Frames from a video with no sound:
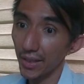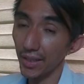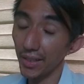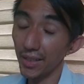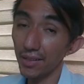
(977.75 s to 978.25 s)

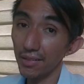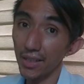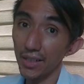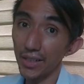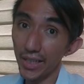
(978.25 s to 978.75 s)
is
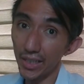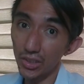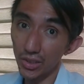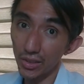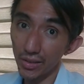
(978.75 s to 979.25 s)
the
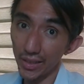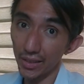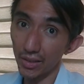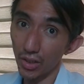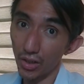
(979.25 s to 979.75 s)
danger that it